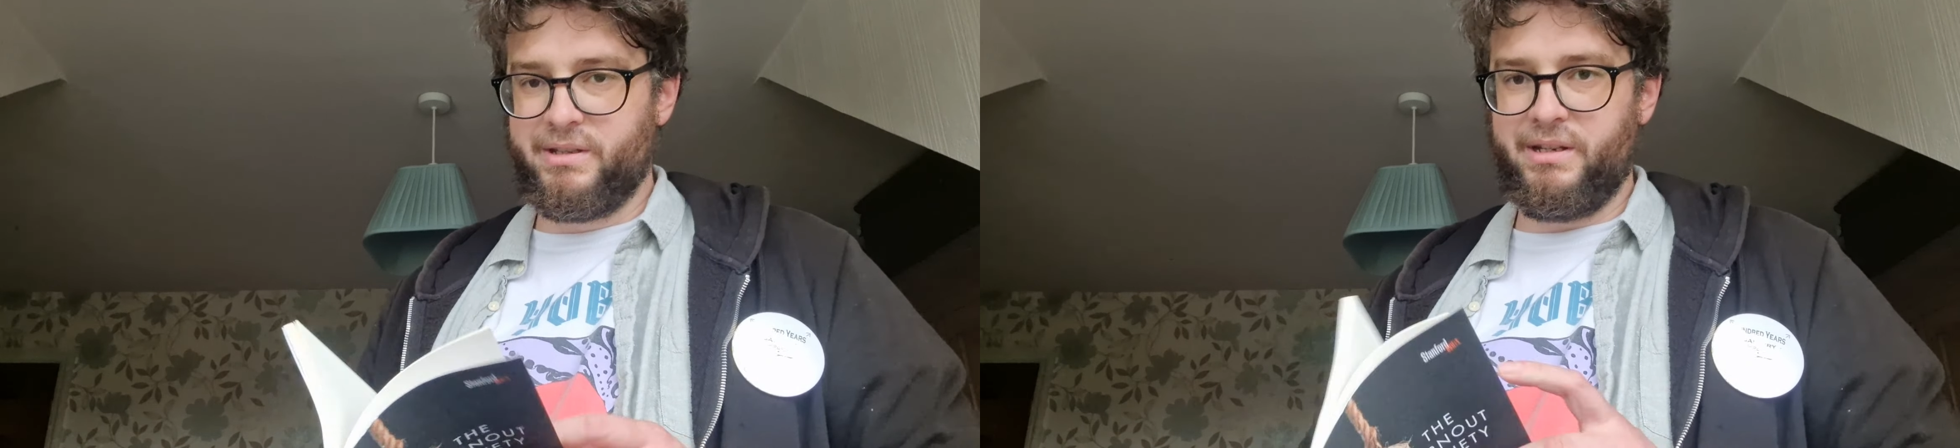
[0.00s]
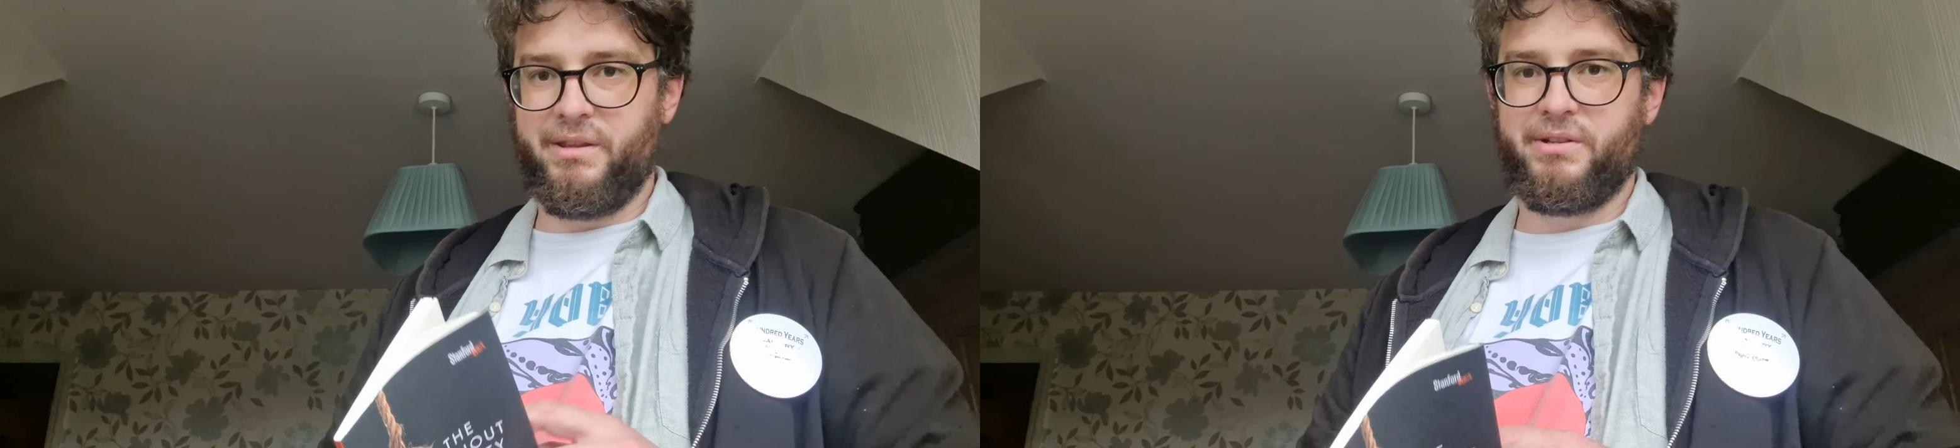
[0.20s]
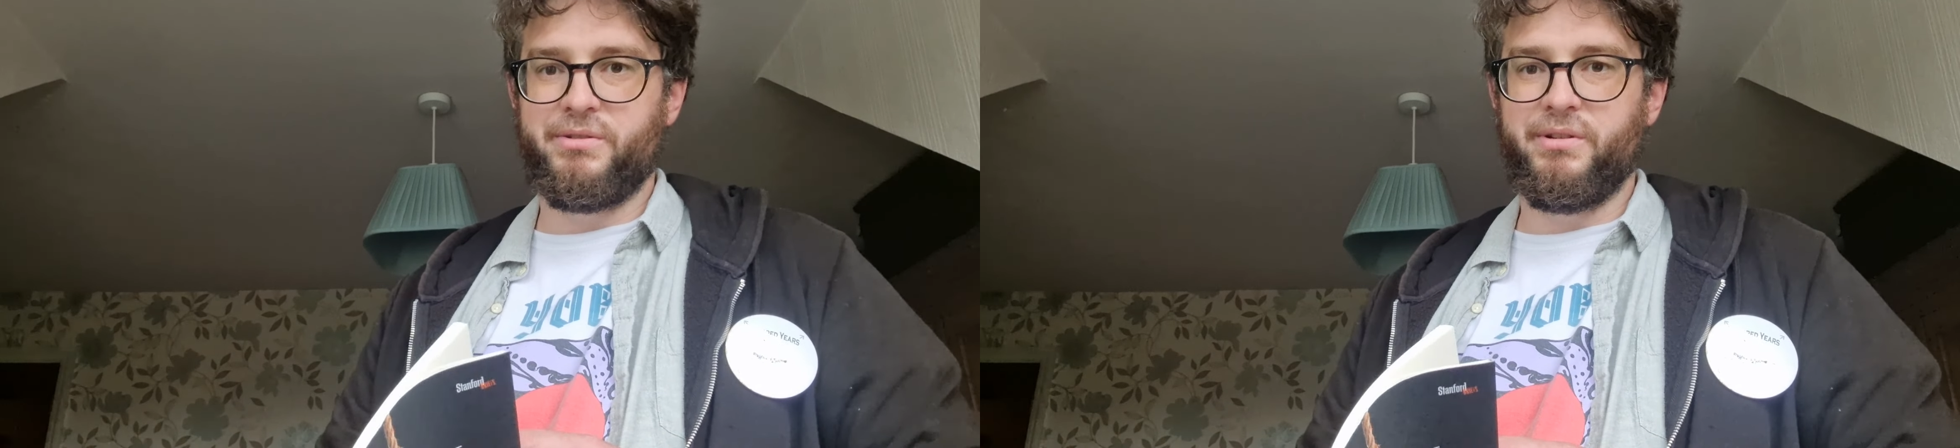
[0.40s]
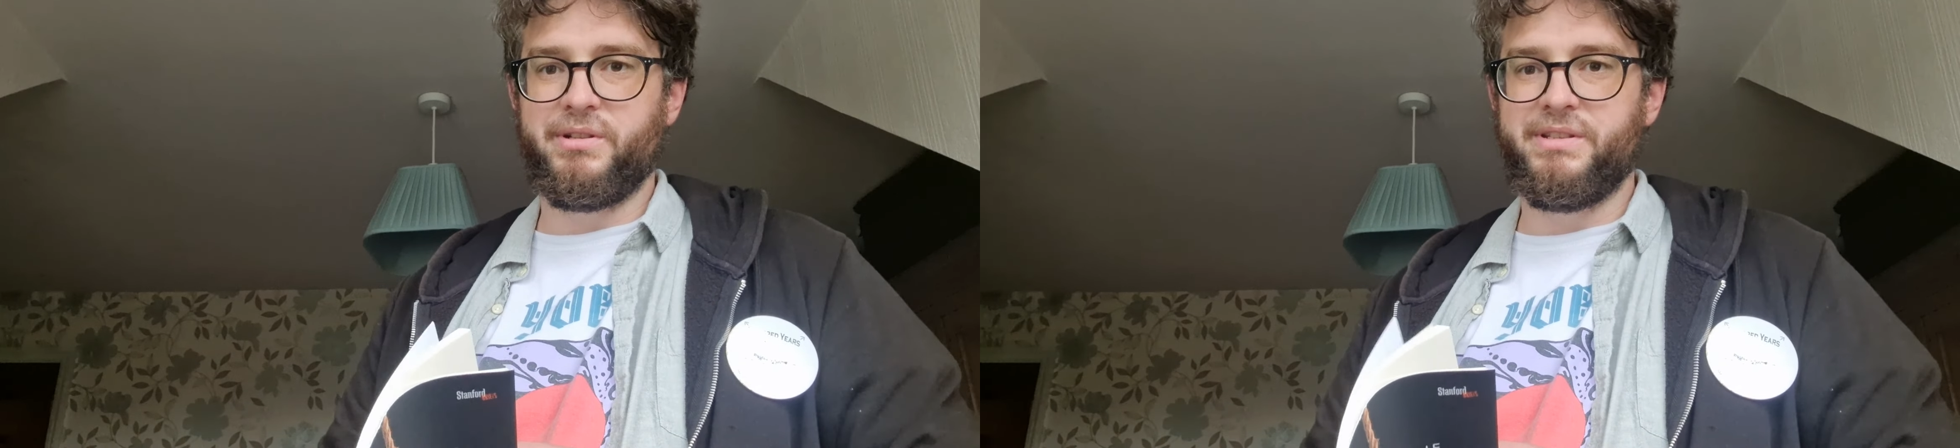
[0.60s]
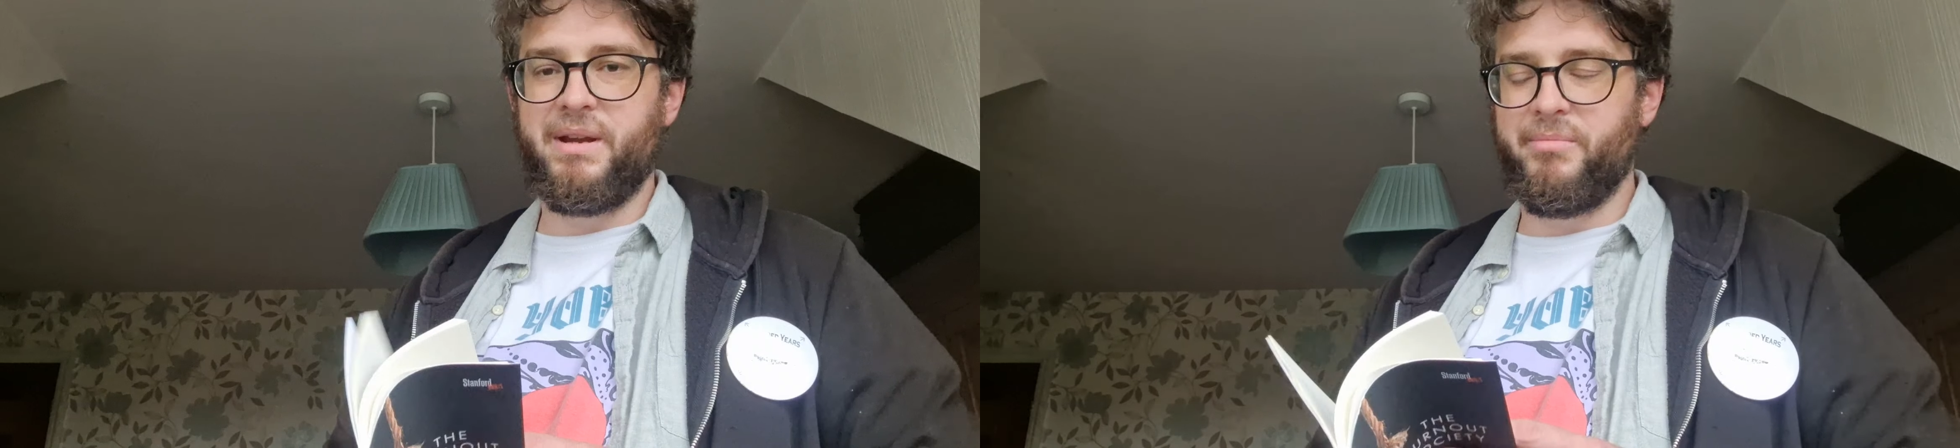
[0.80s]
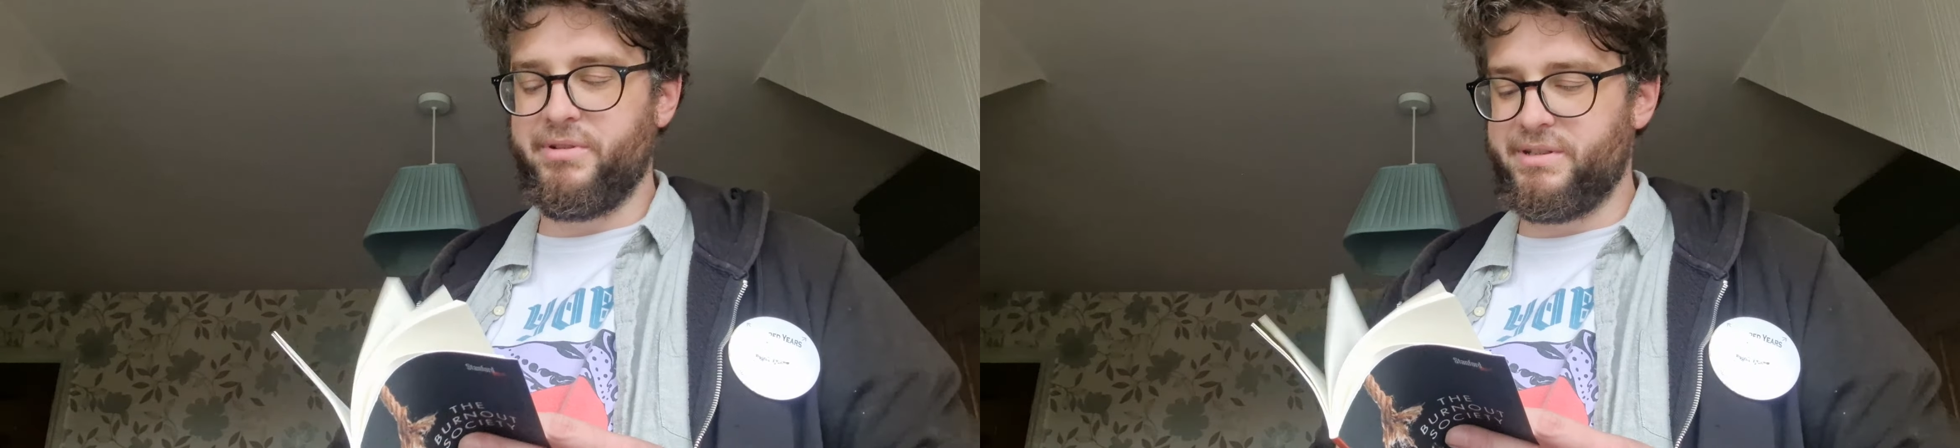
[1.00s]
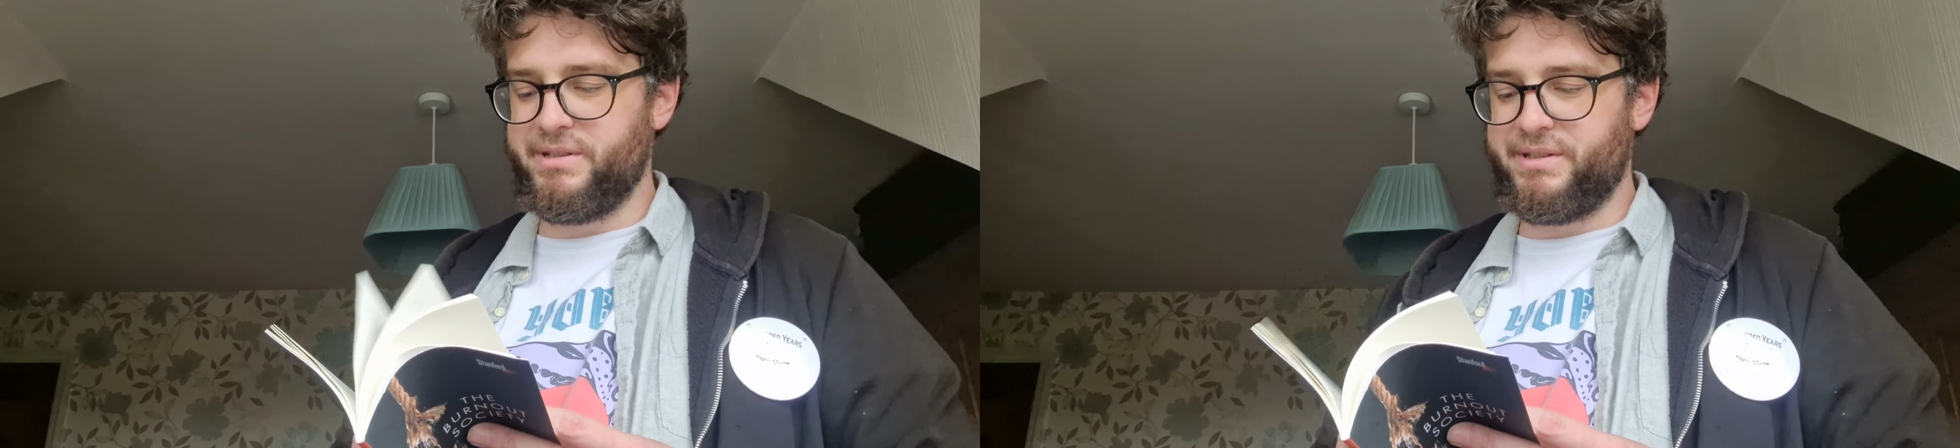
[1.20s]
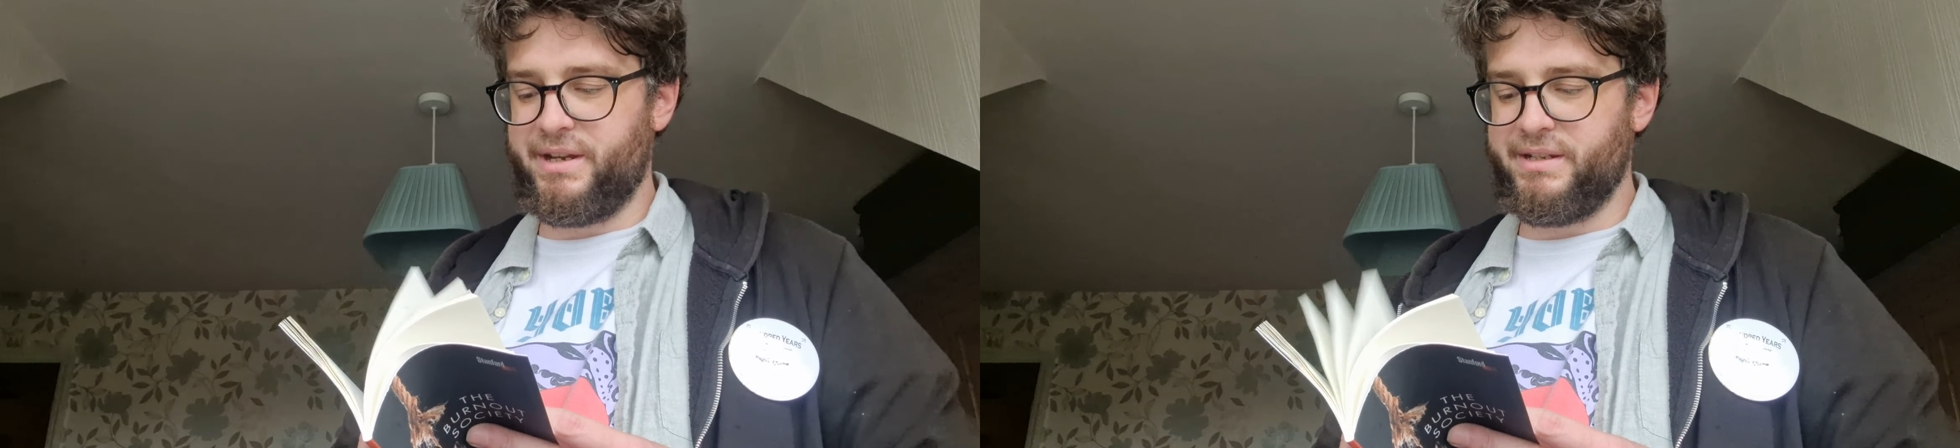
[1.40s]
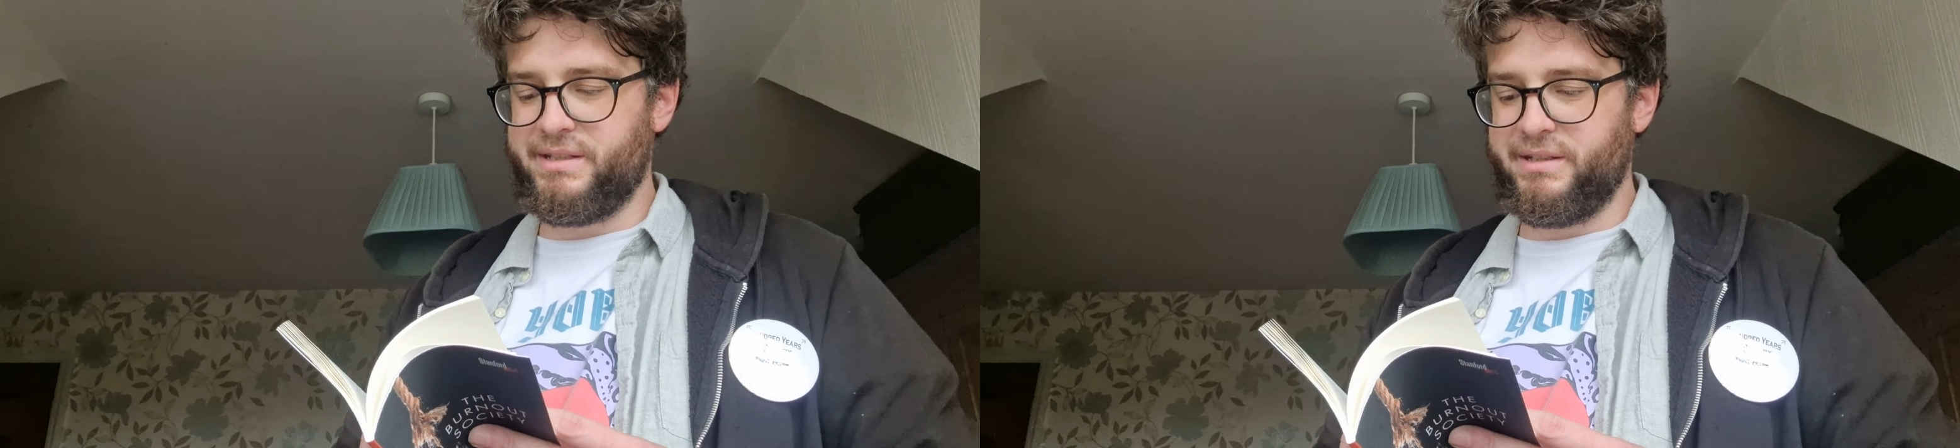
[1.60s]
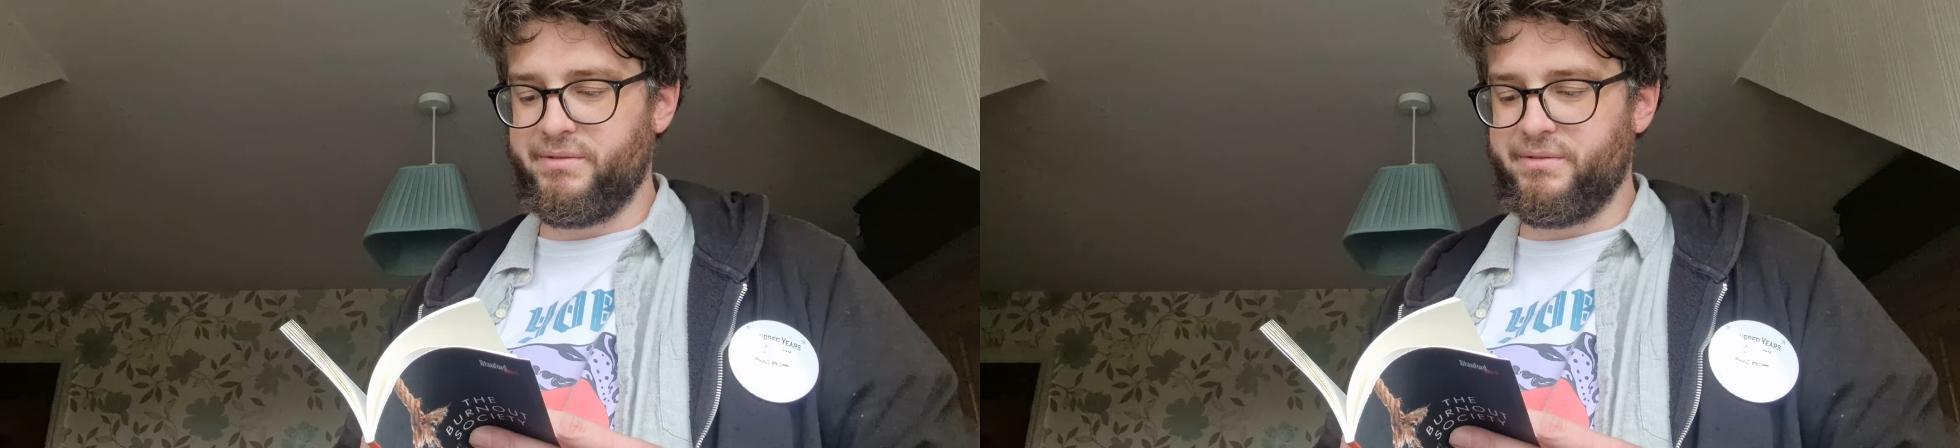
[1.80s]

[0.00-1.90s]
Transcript: you know, the kind of contemporary society